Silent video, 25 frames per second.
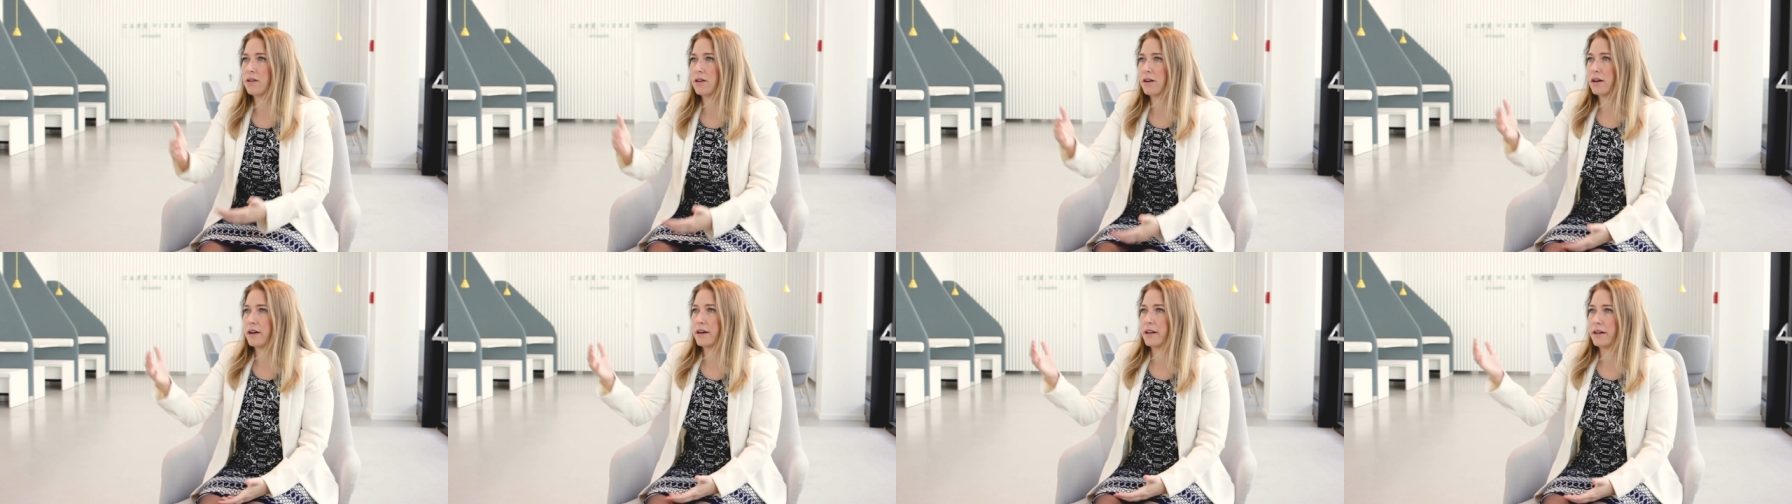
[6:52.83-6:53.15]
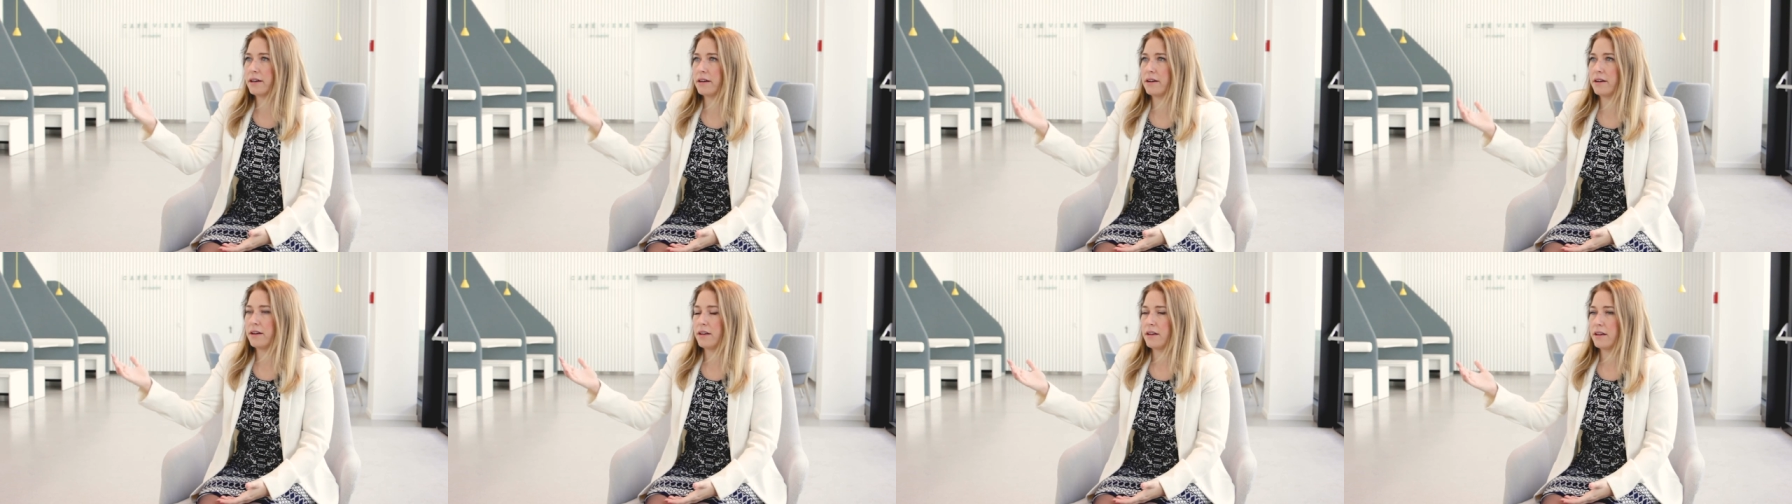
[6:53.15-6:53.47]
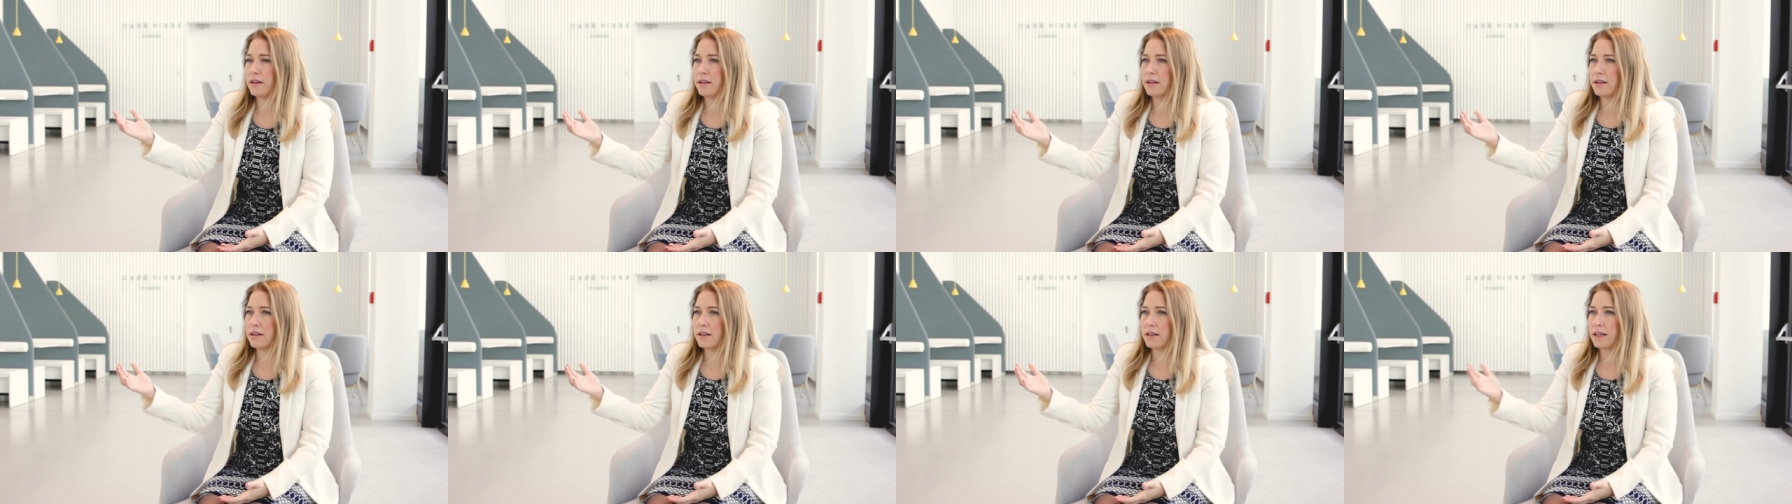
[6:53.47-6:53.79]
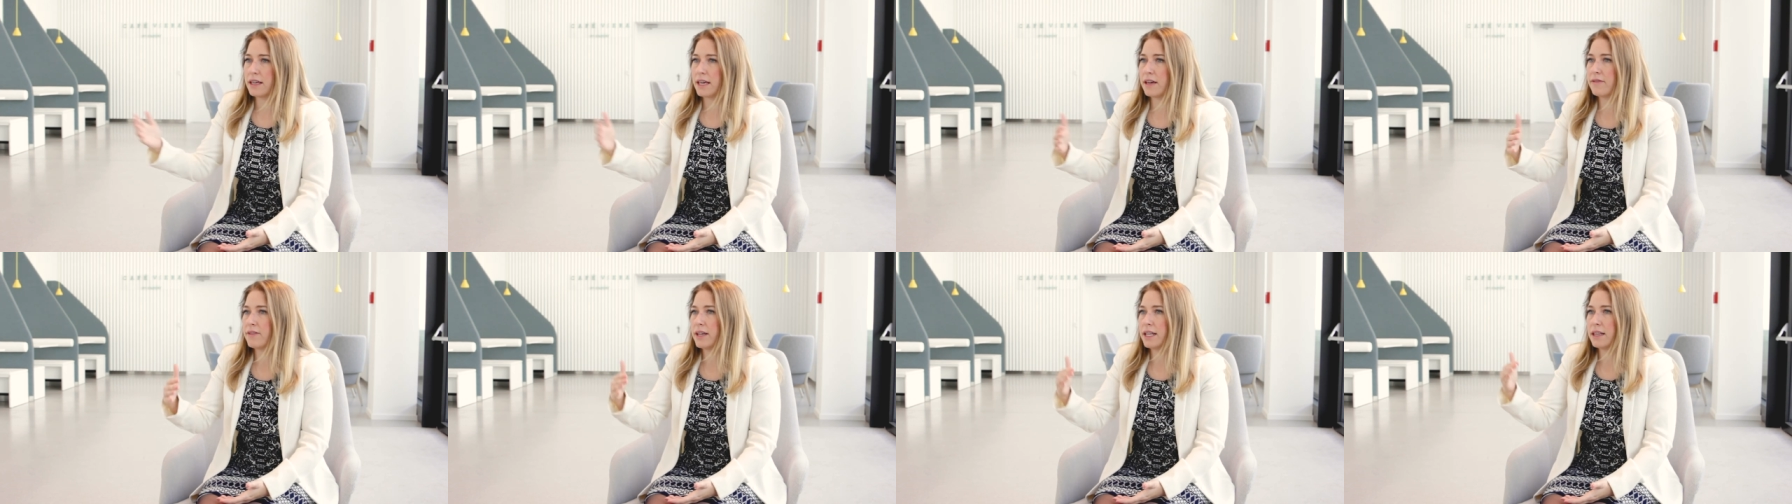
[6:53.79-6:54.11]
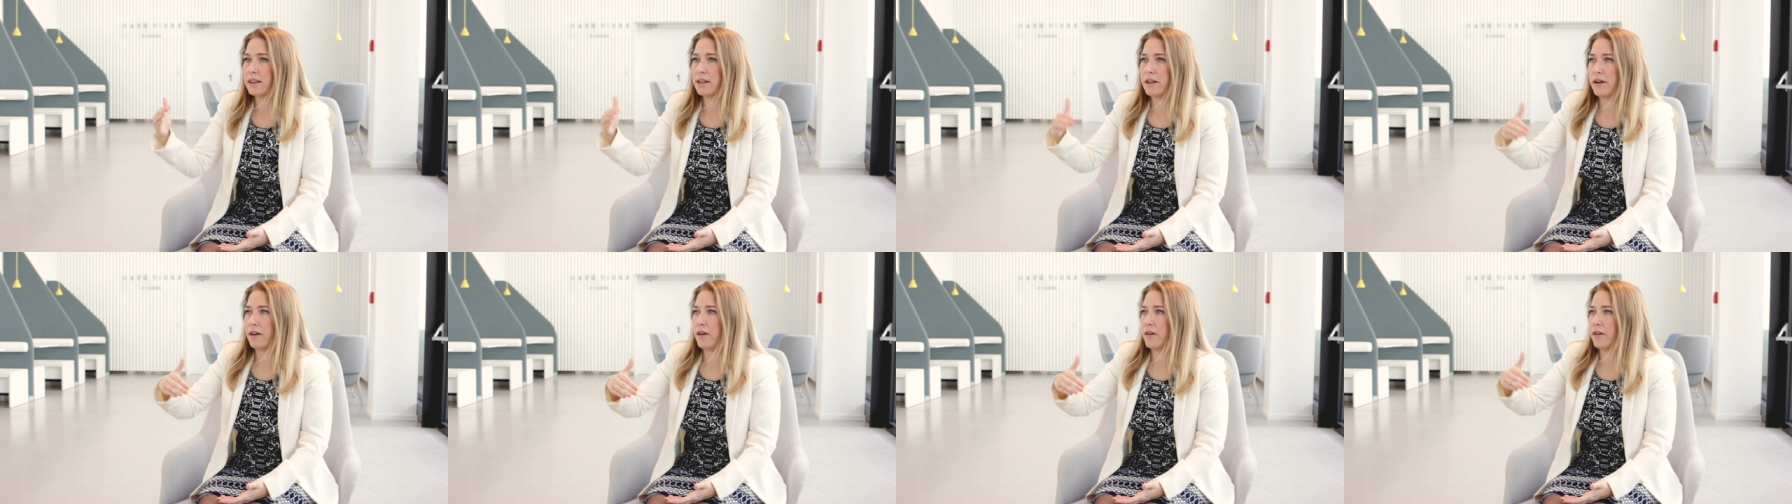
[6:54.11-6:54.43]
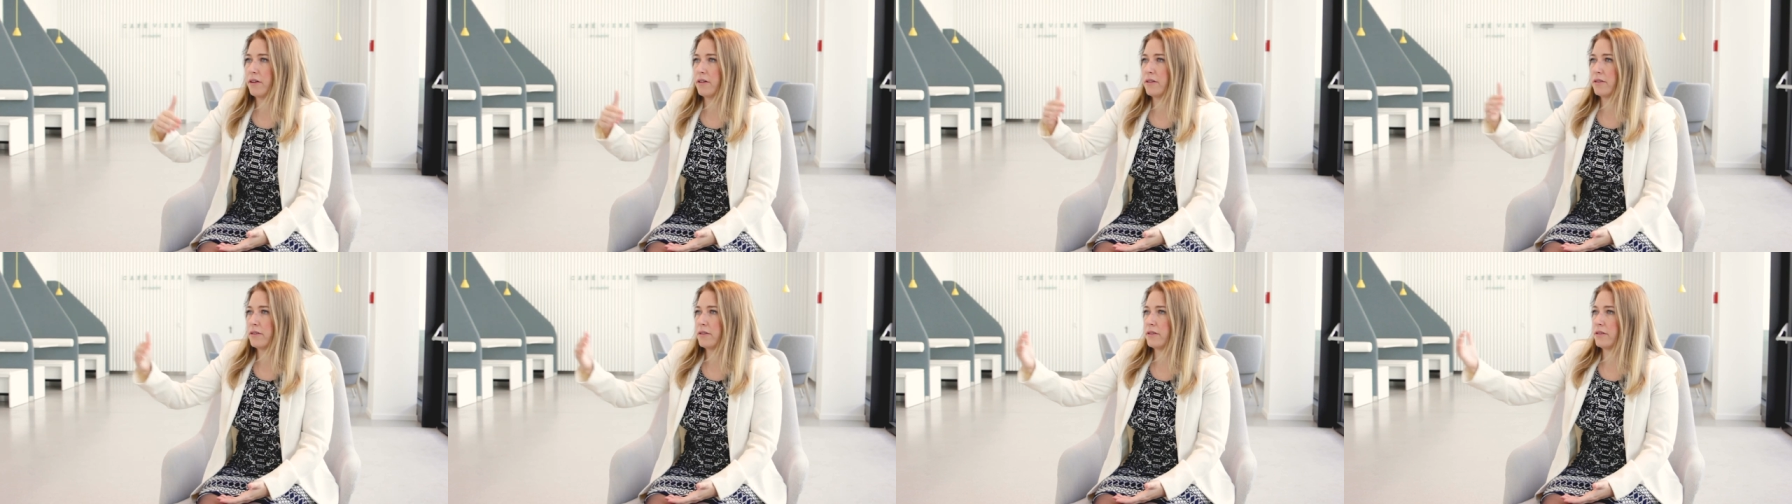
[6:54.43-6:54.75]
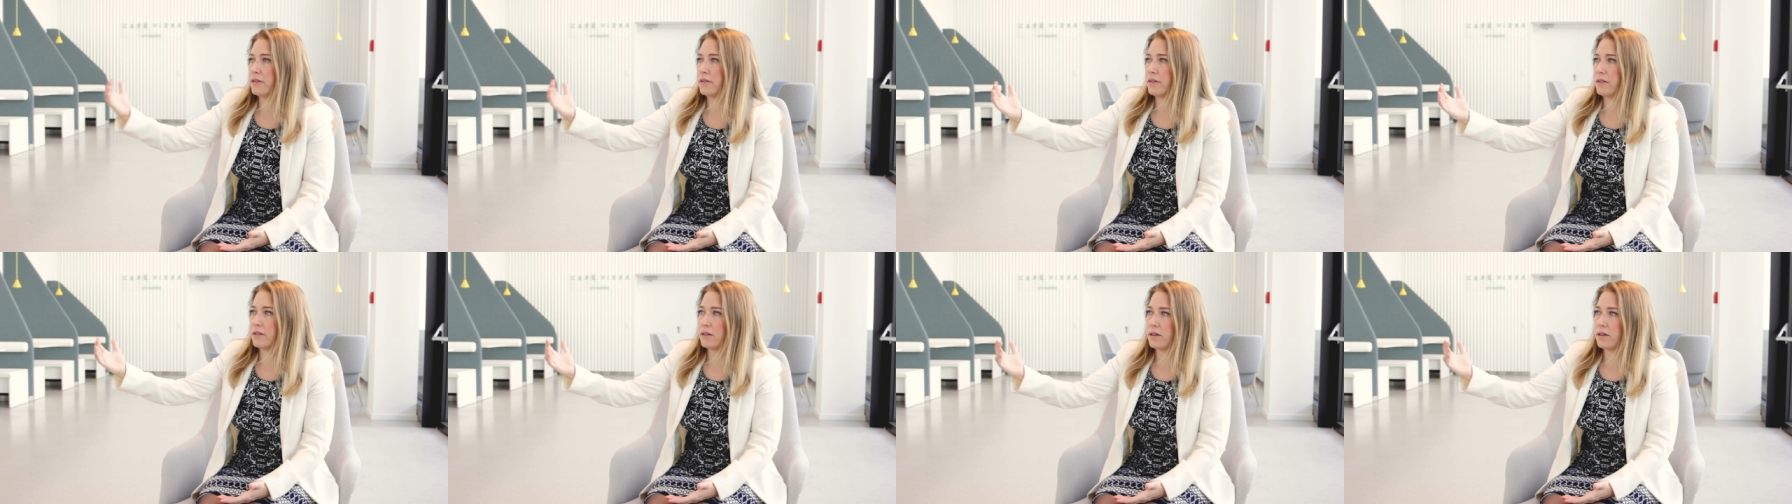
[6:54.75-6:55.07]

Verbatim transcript: on giving their